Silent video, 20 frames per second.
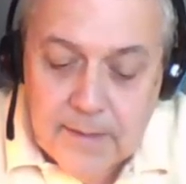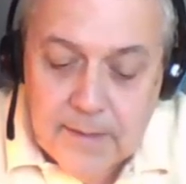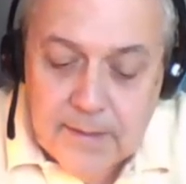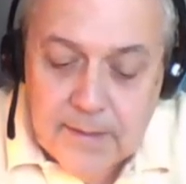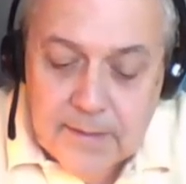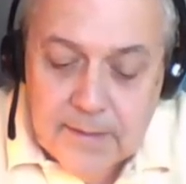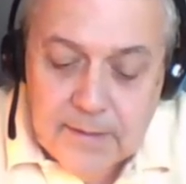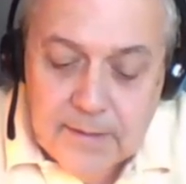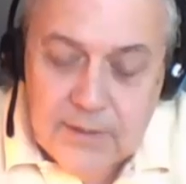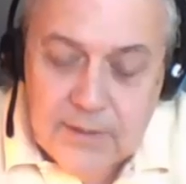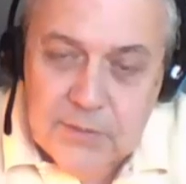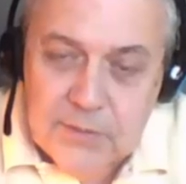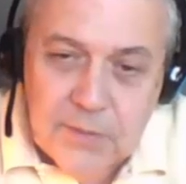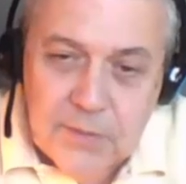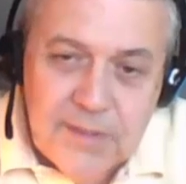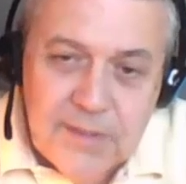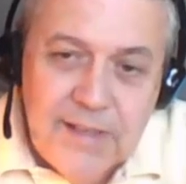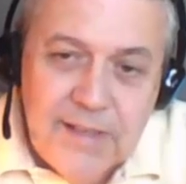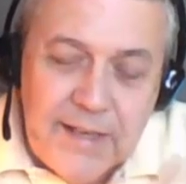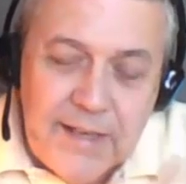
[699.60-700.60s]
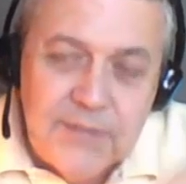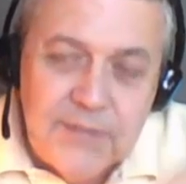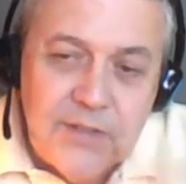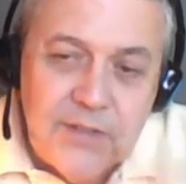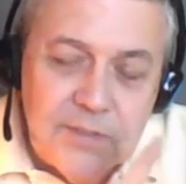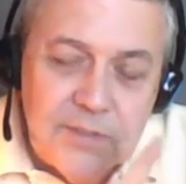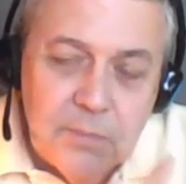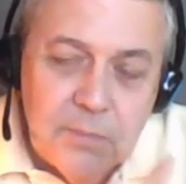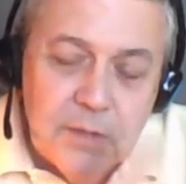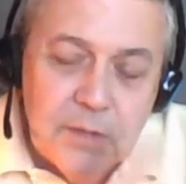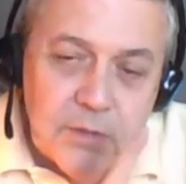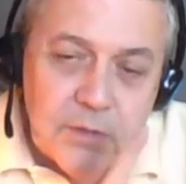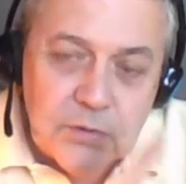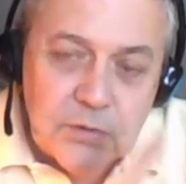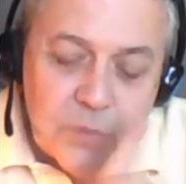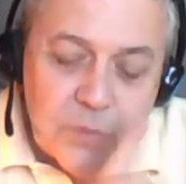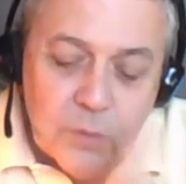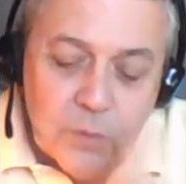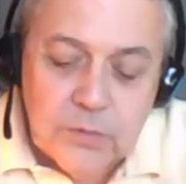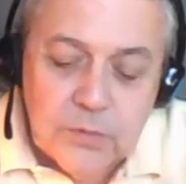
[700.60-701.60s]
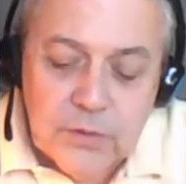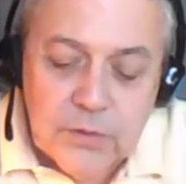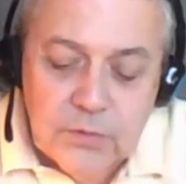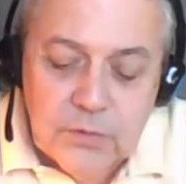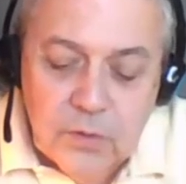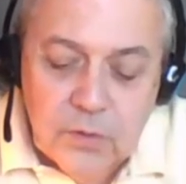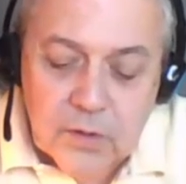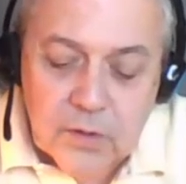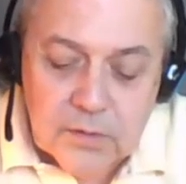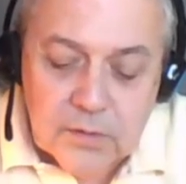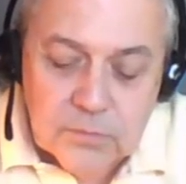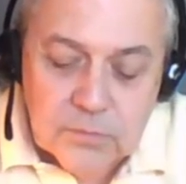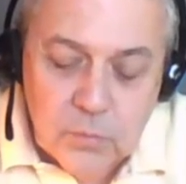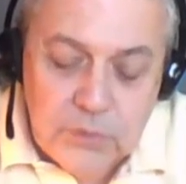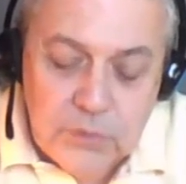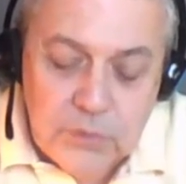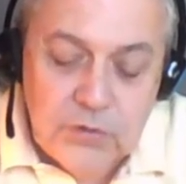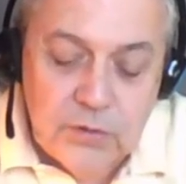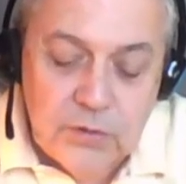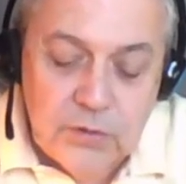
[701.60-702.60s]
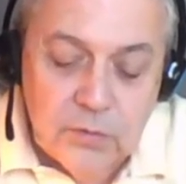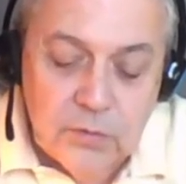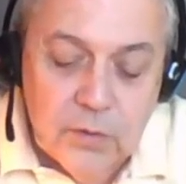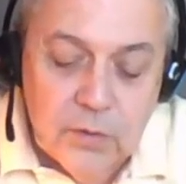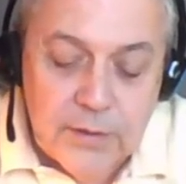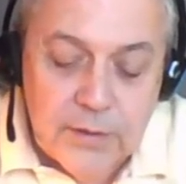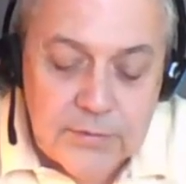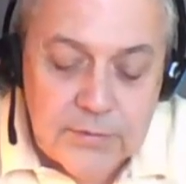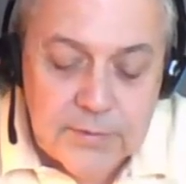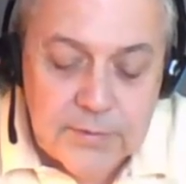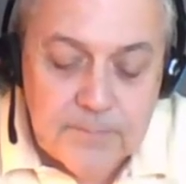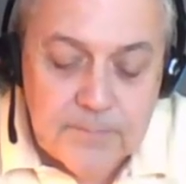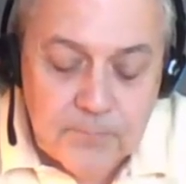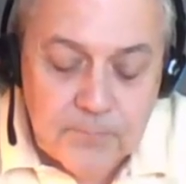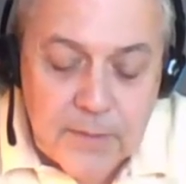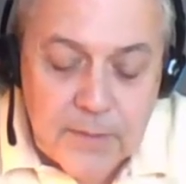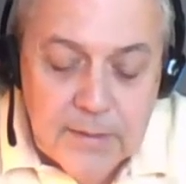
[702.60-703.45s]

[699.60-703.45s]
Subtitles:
Here's what Nancy's mother told her daughter when she lost.